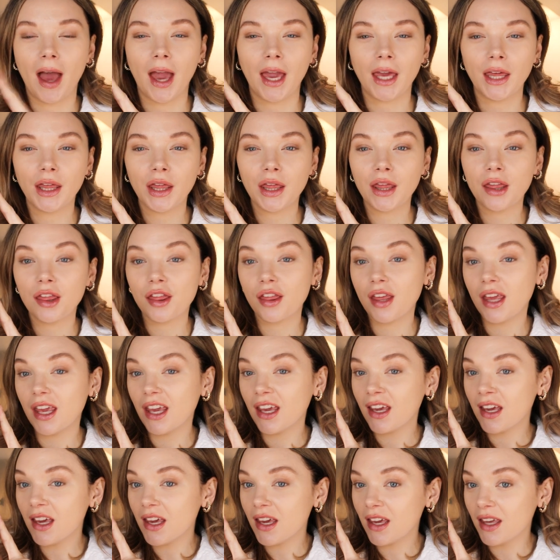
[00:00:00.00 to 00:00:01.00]
I
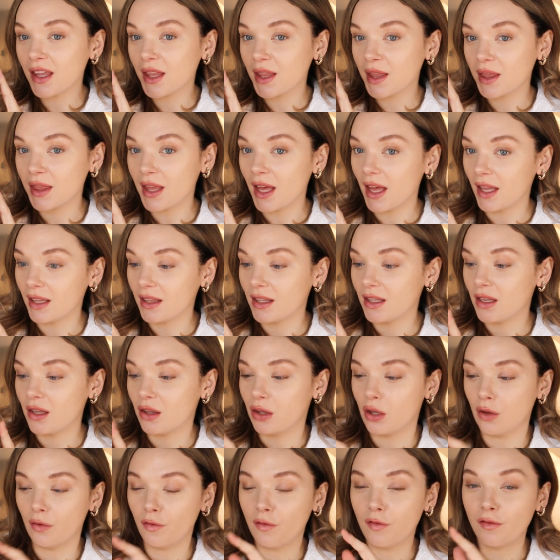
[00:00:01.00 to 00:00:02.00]
think that
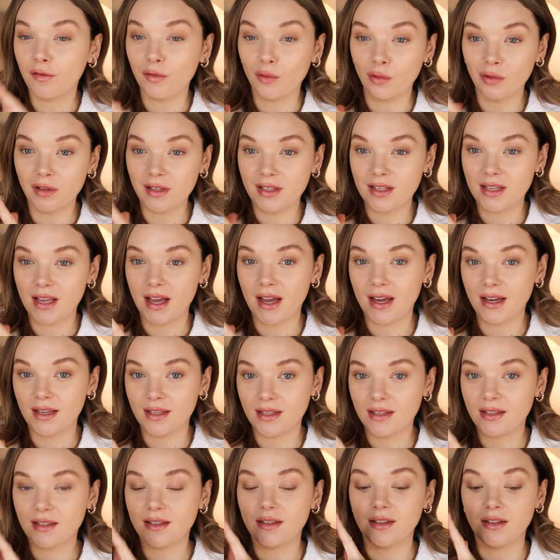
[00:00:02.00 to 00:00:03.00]
the full
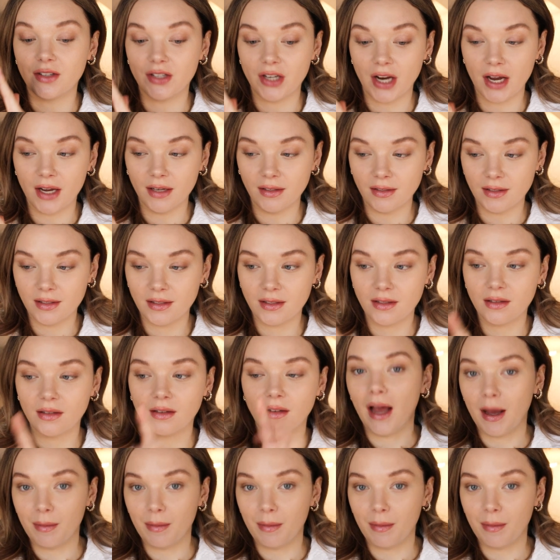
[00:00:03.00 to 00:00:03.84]
size does.